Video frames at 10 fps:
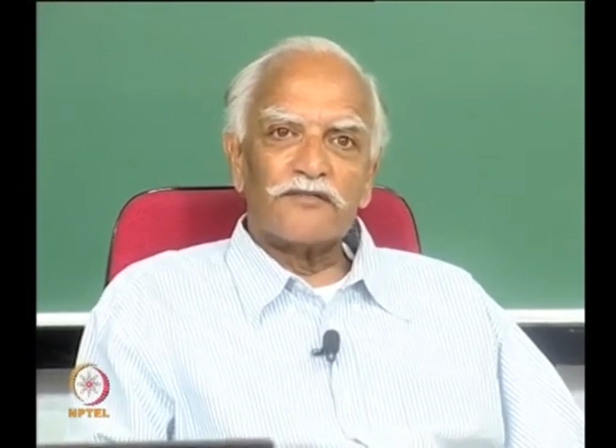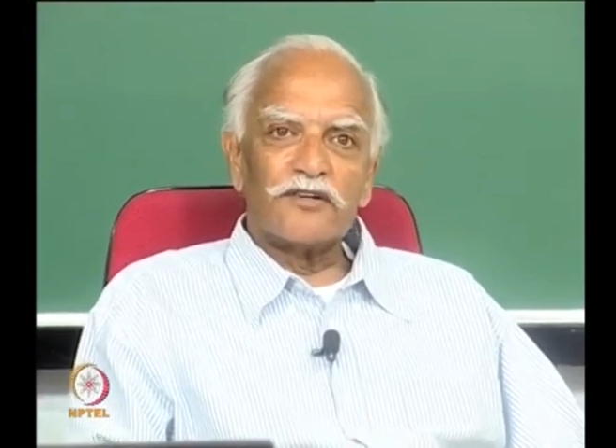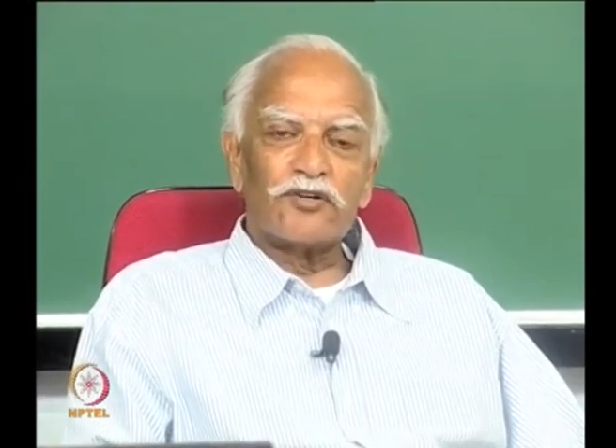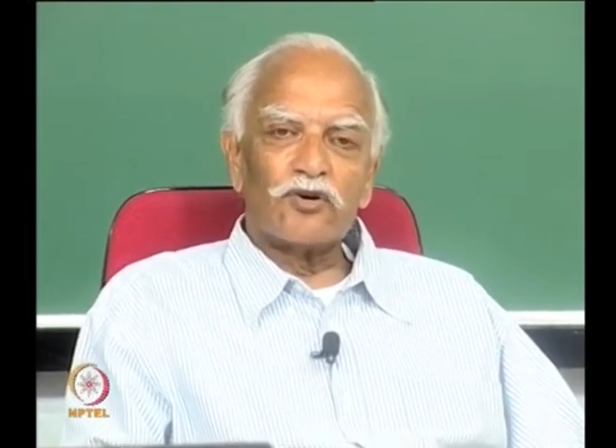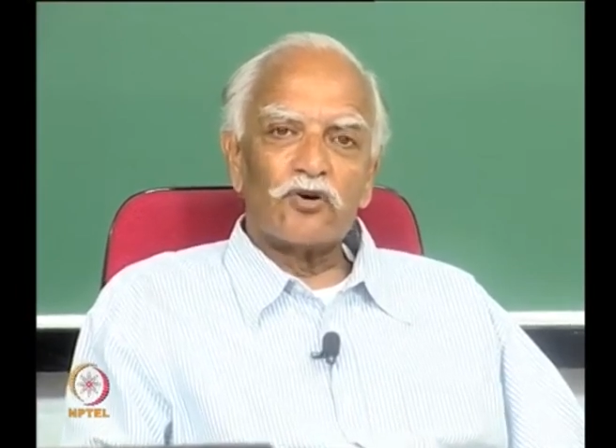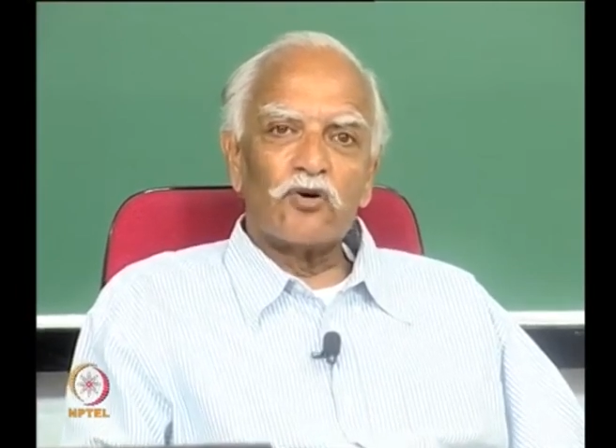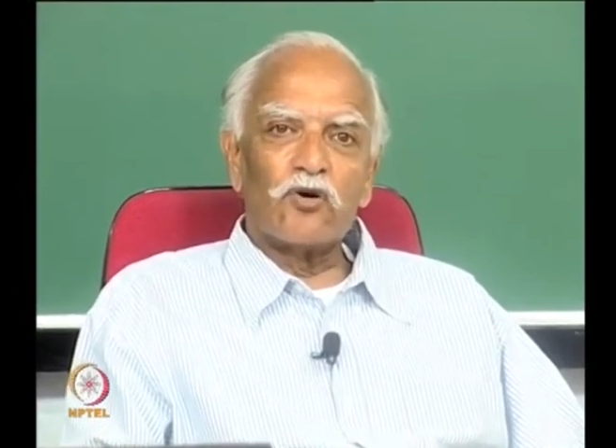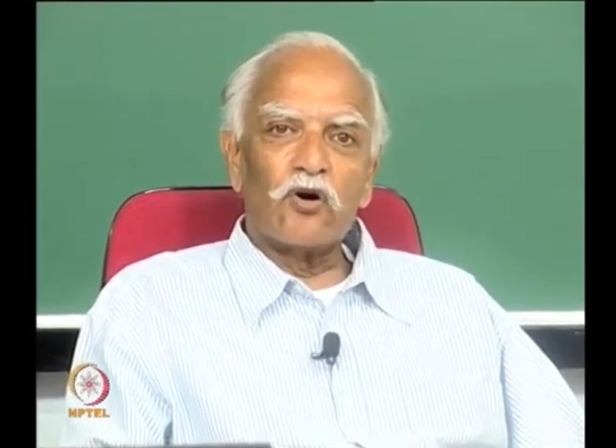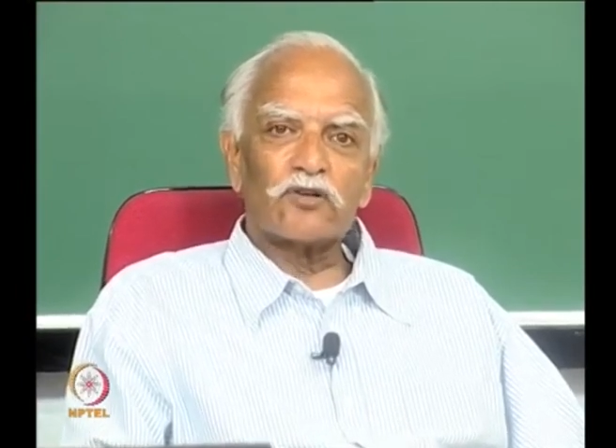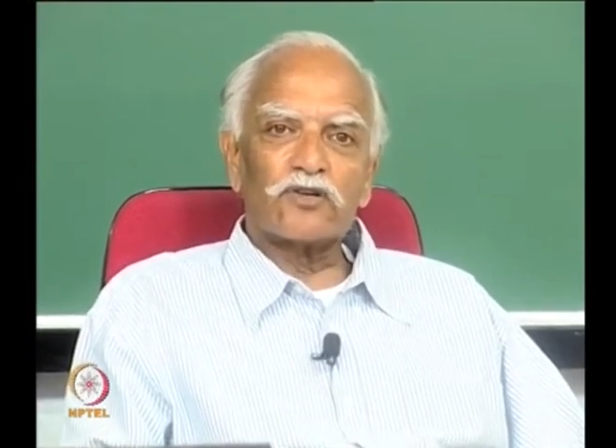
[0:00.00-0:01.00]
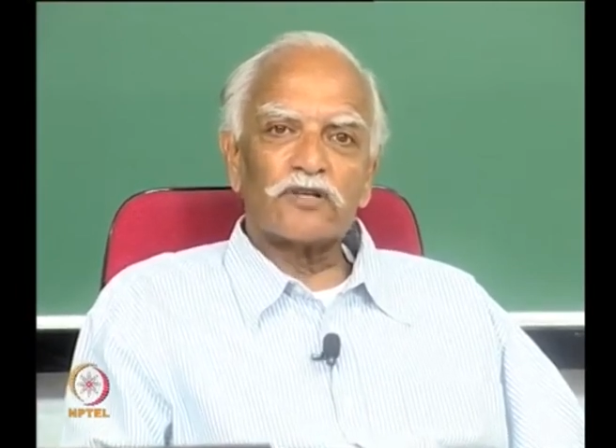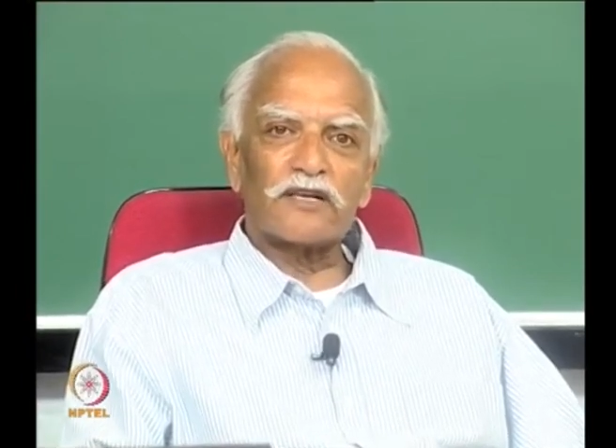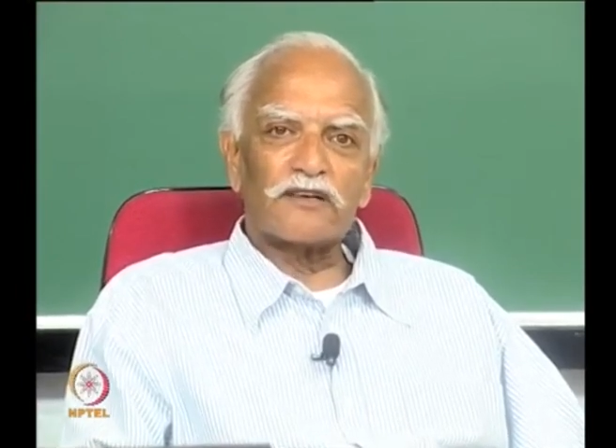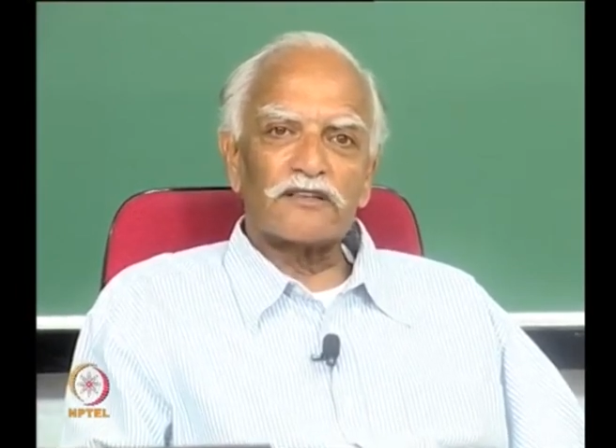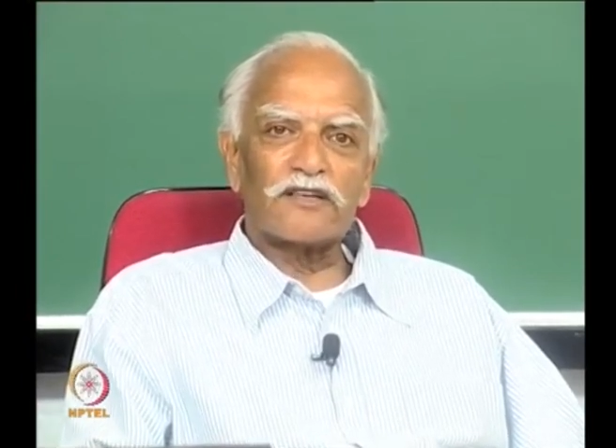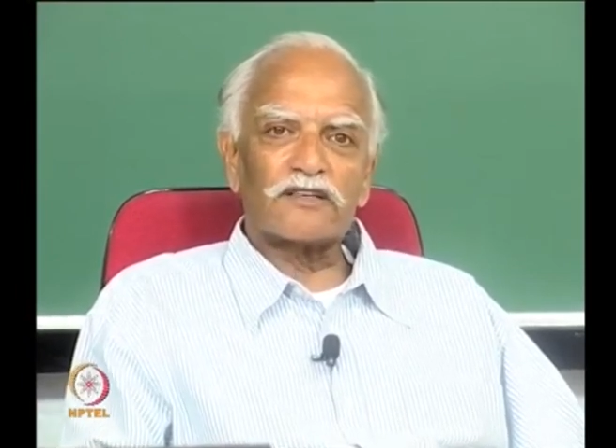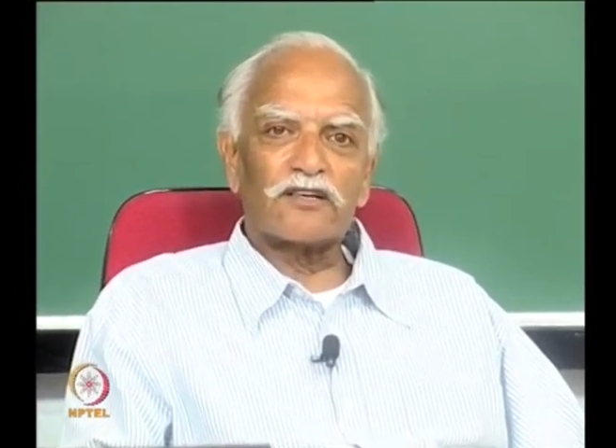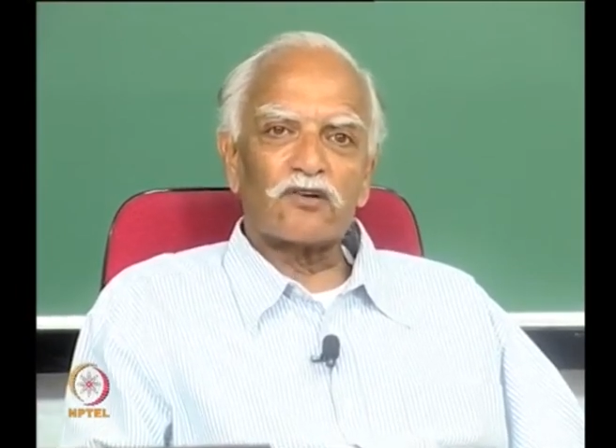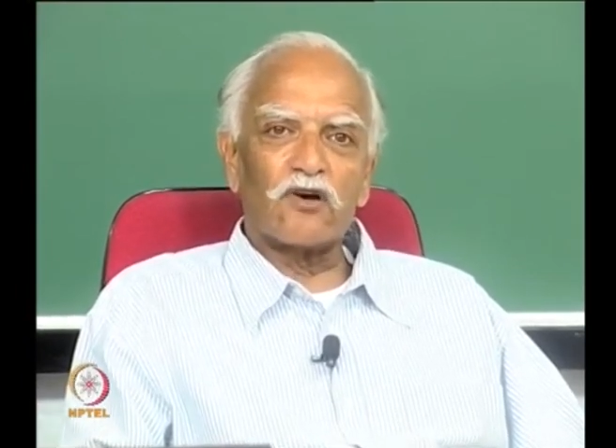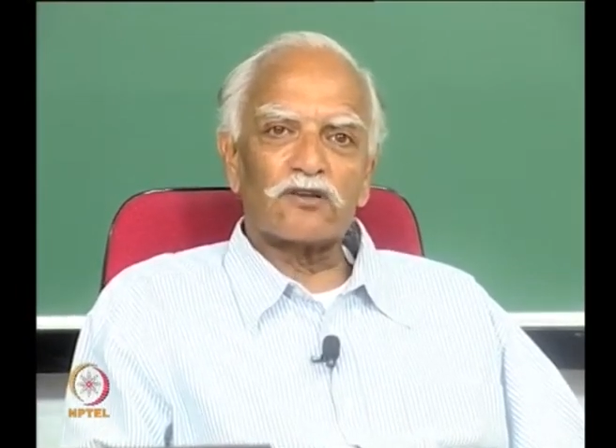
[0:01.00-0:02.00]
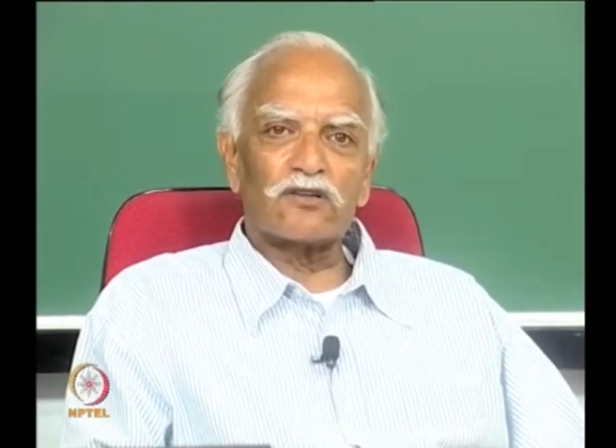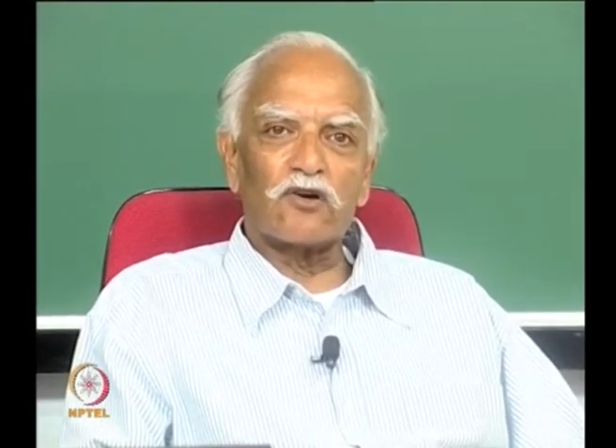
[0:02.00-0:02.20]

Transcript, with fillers: we should know also that transaction costs